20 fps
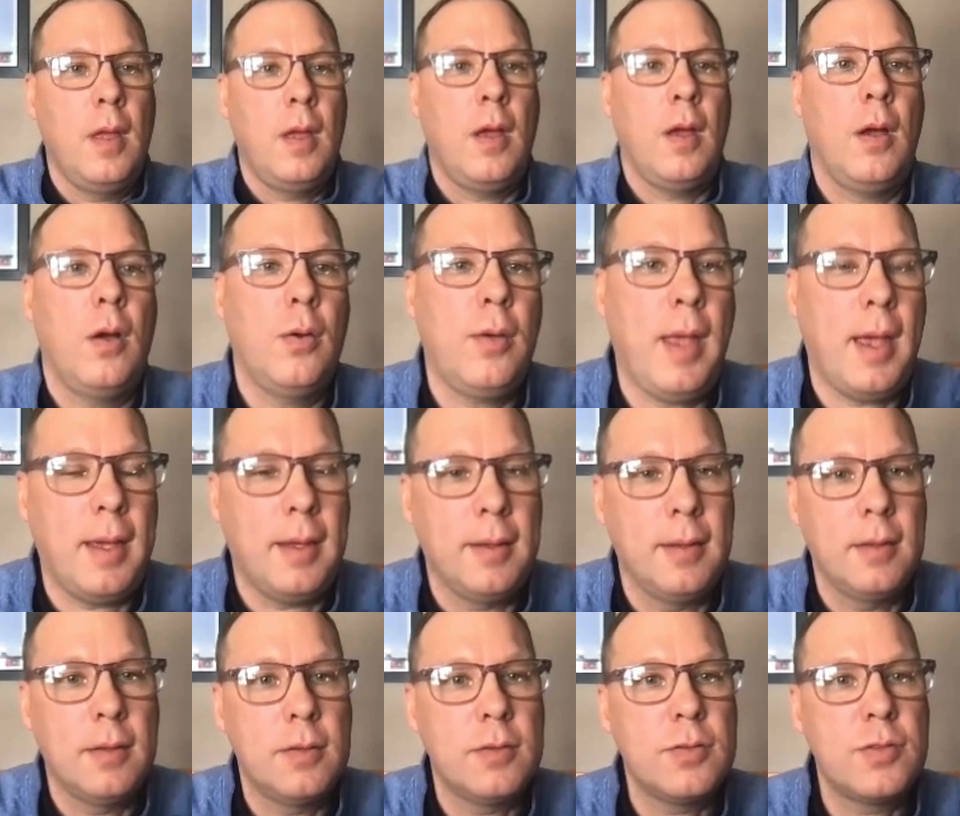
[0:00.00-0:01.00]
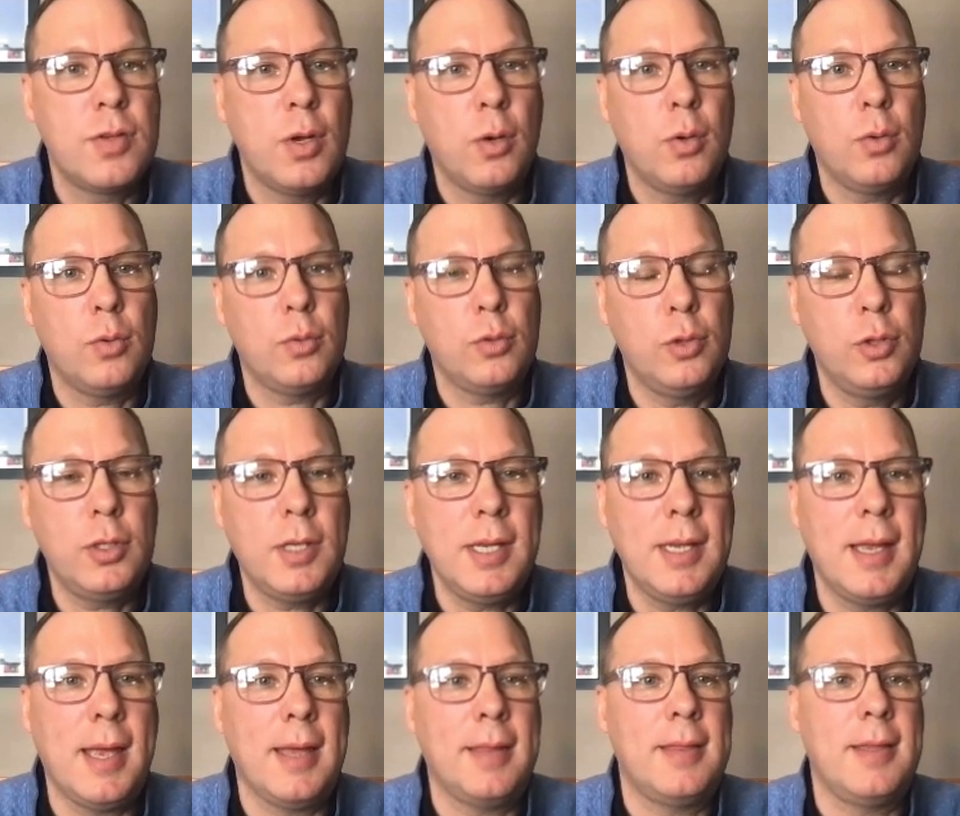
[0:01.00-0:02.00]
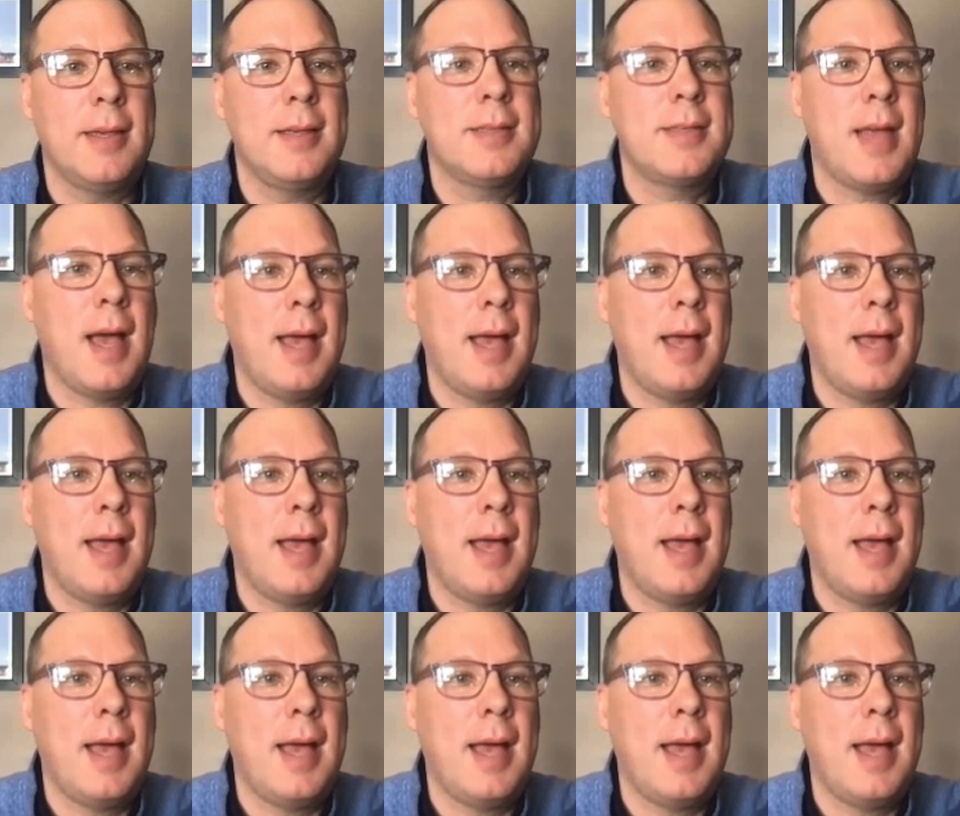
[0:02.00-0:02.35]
Okay, so looking at this,